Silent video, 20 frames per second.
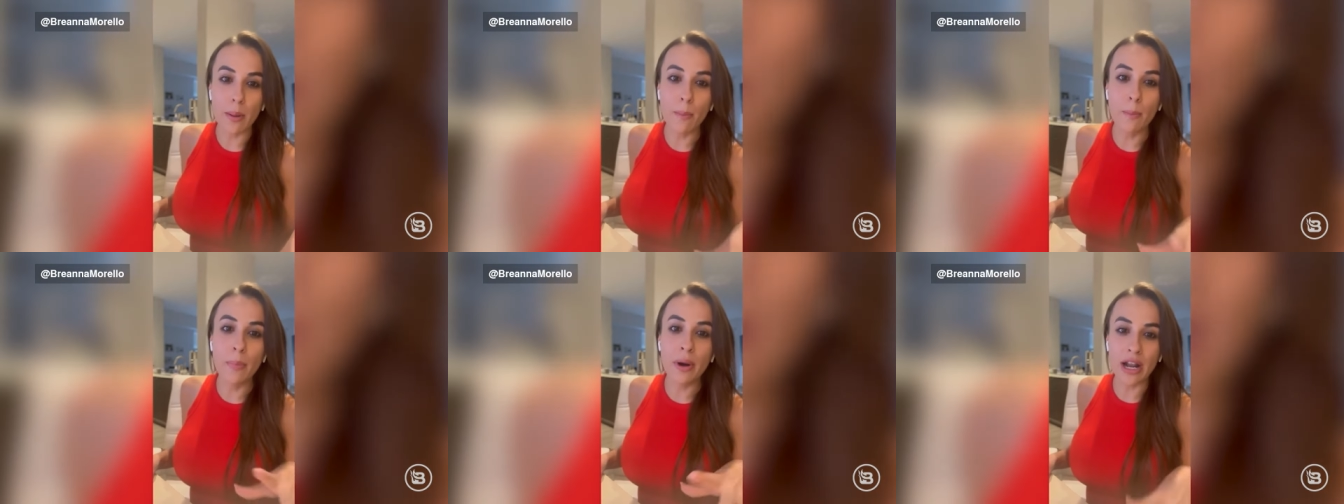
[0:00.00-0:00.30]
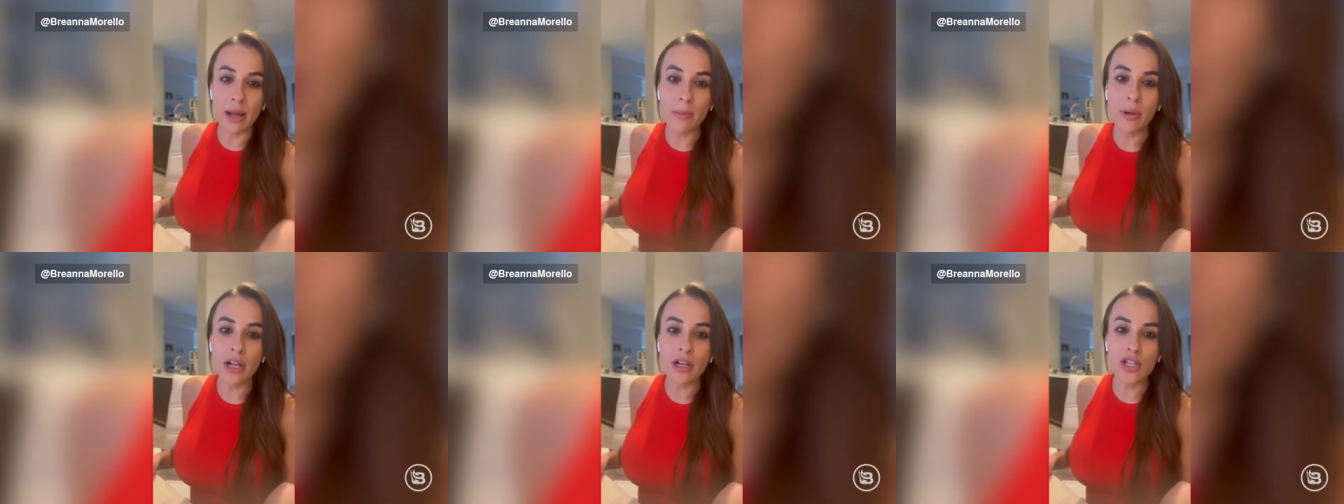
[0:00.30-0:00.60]

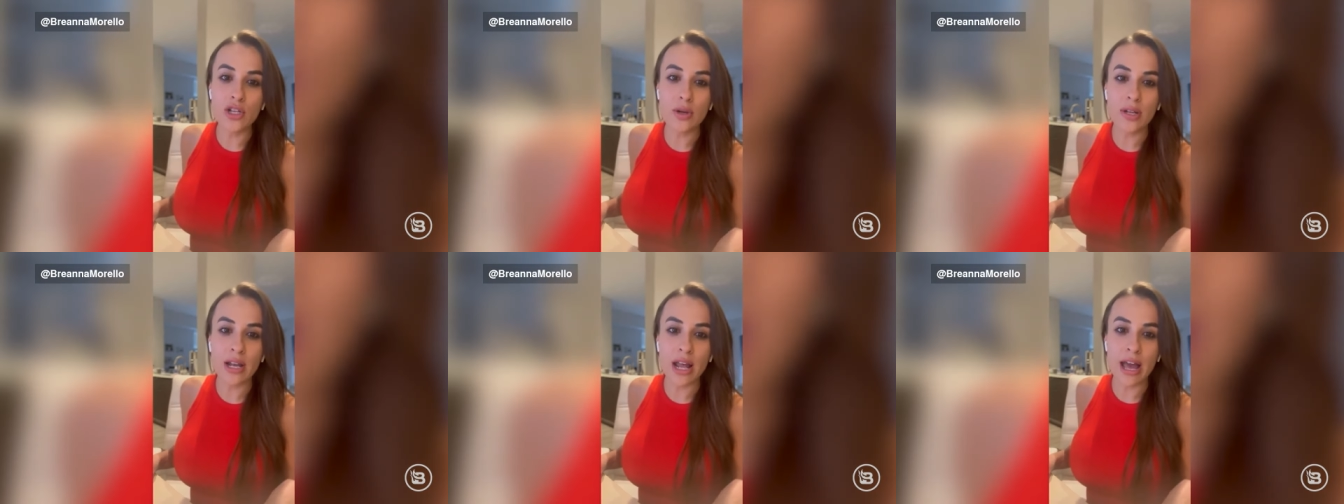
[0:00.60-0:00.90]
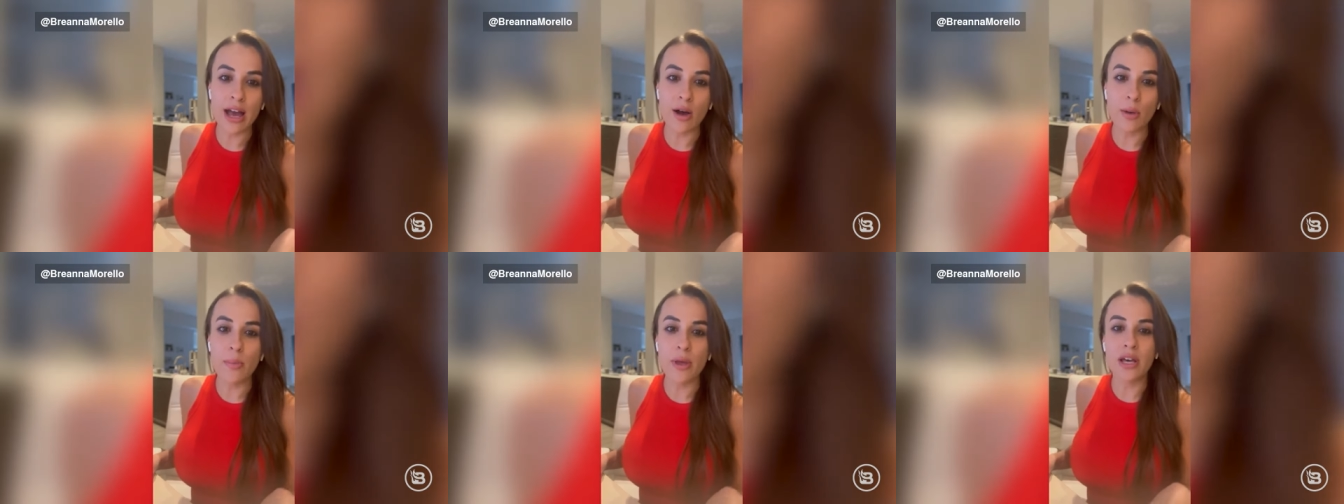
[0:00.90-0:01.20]
but I'm gonna do it
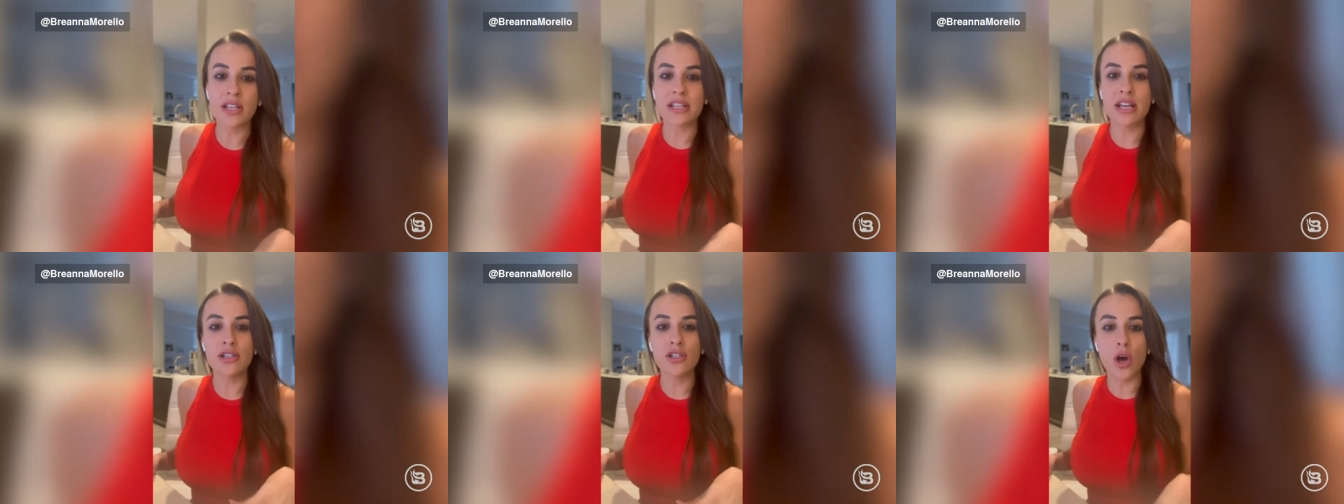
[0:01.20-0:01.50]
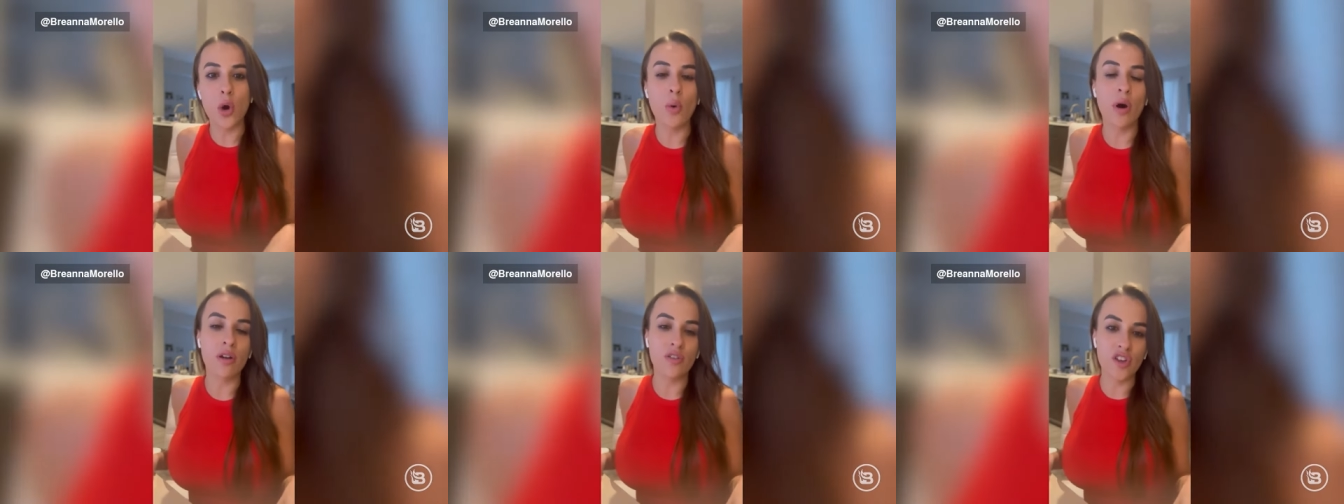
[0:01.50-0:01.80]
now because I
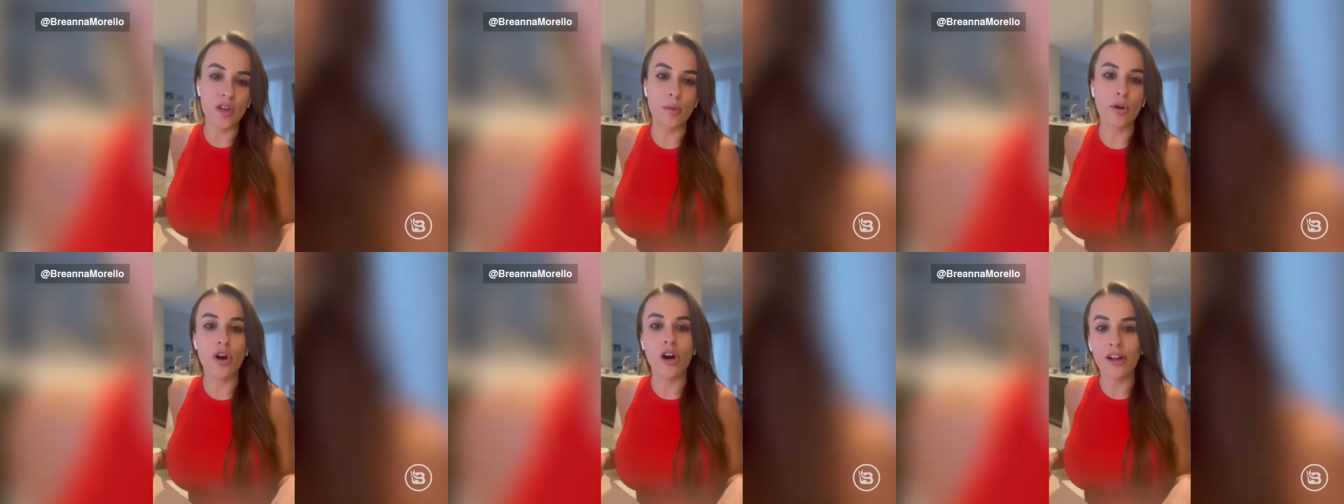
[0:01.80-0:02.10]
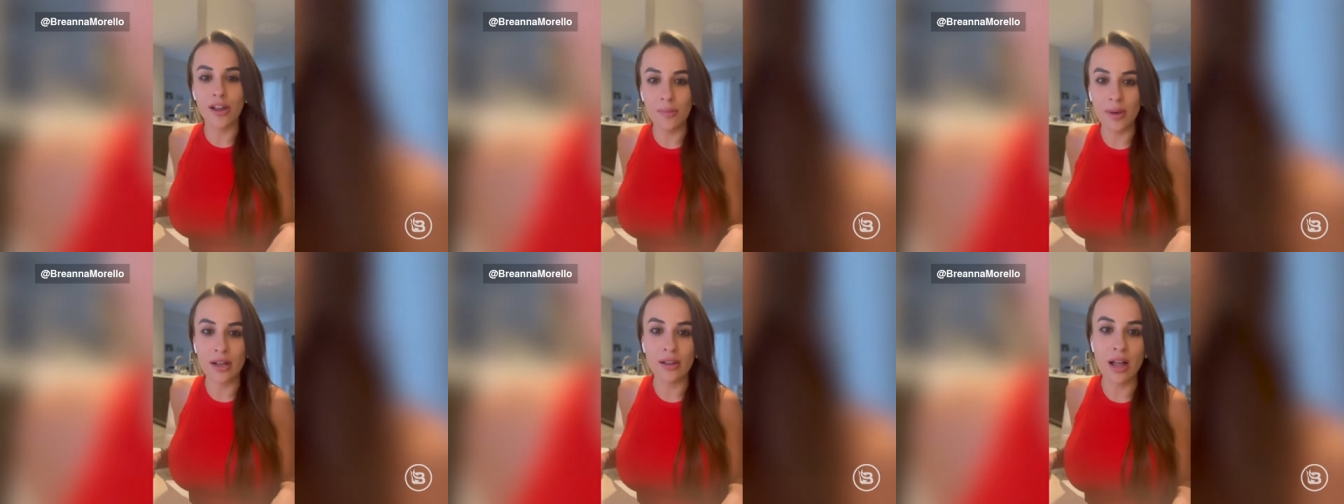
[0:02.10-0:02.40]
don't want FEMA
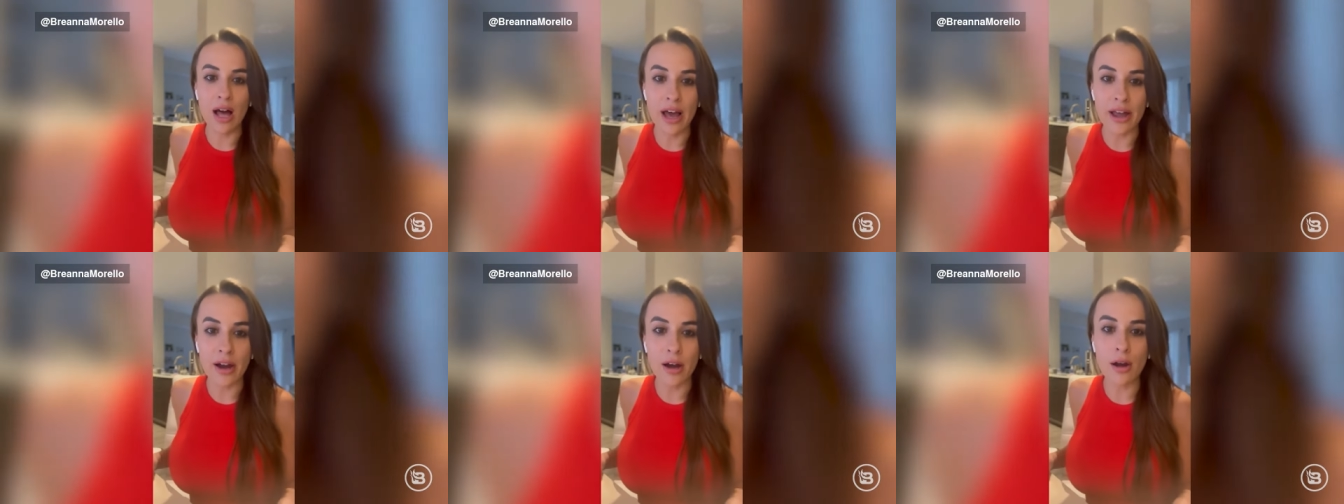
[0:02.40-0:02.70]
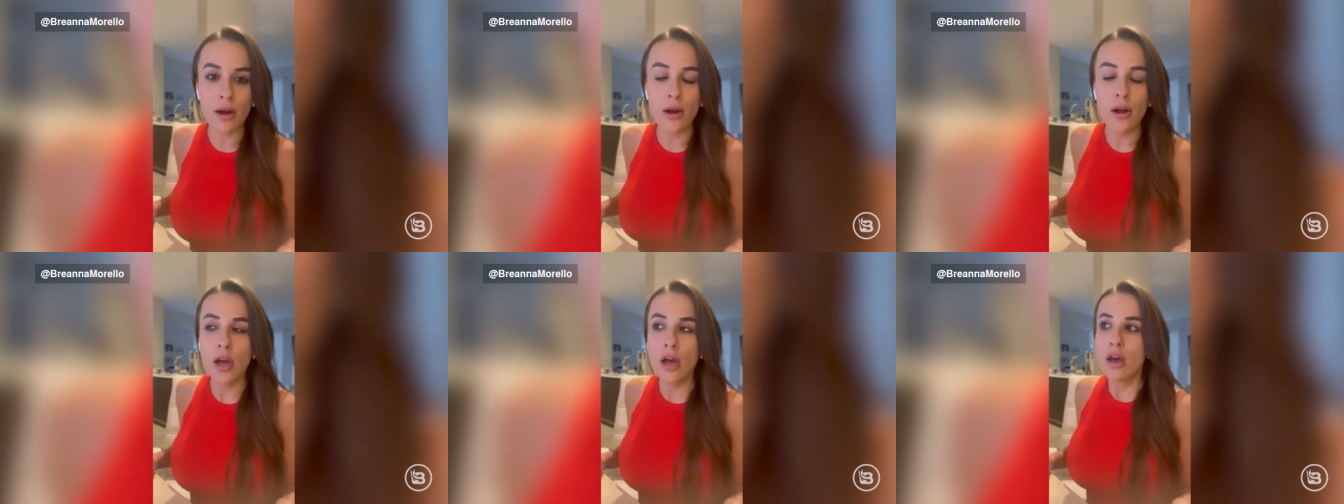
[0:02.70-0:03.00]
calling me a
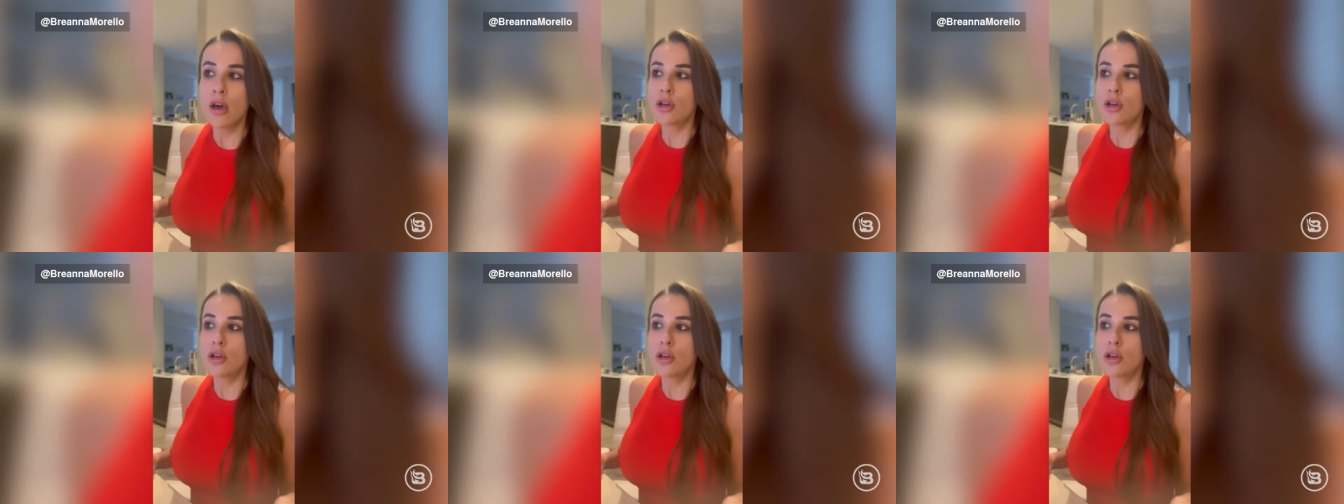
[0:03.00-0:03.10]
liar.